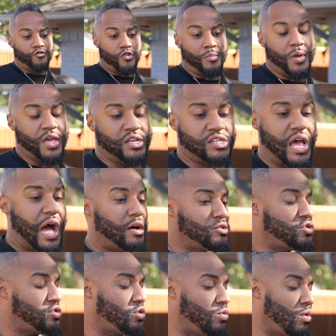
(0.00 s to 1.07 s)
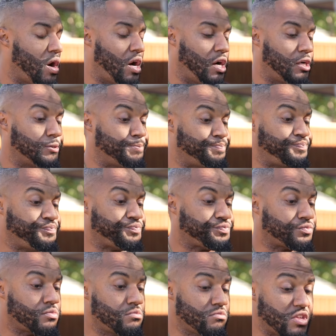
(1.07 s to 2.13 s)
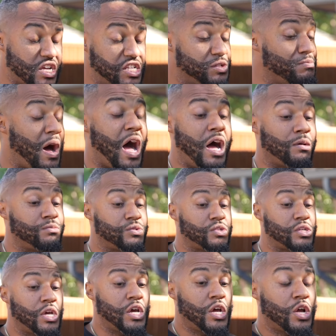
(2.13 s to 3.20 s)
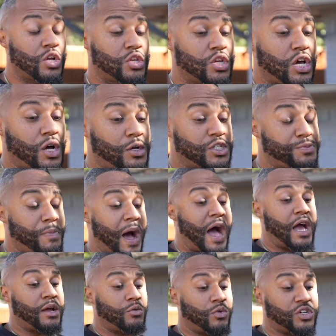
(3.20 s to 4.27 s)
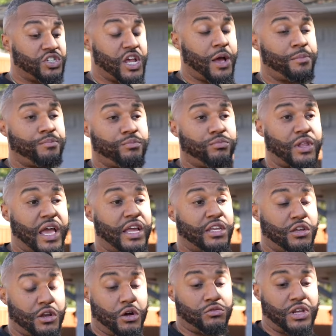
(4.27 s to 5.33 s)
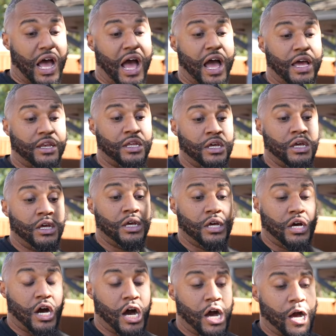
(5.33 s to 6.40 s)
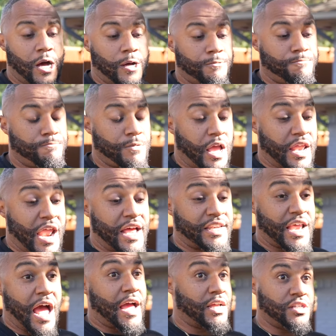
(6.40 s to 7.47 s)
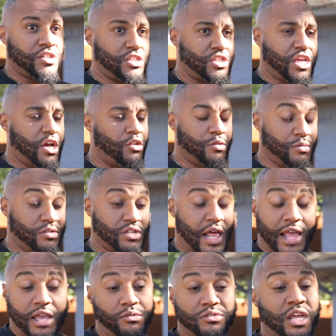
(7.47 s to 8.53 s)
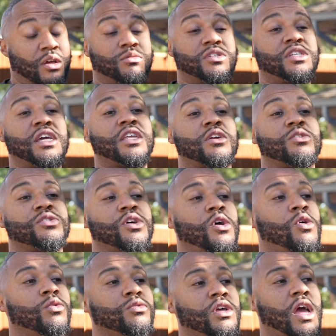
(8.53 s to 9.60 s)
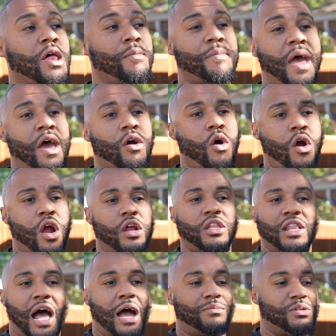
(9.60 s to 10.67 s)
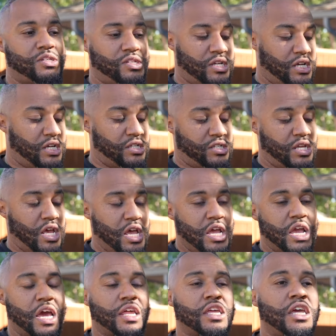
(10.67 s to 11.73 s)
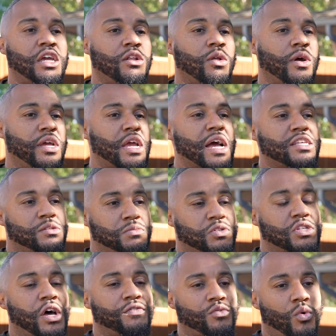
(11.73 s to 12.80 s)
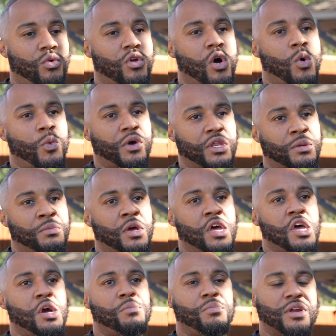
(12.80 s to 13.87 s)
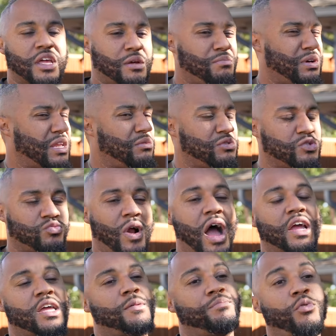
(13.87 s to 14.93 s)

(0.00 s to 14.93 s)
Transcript: from his house to his mom's, the spot where Champ laid, you know, died. And not died because he killed him. It was like nigga was 10 years old and he had a bad heart, Lyme disease, he had a kilo. He had some stuff going on with him, but he was rocking.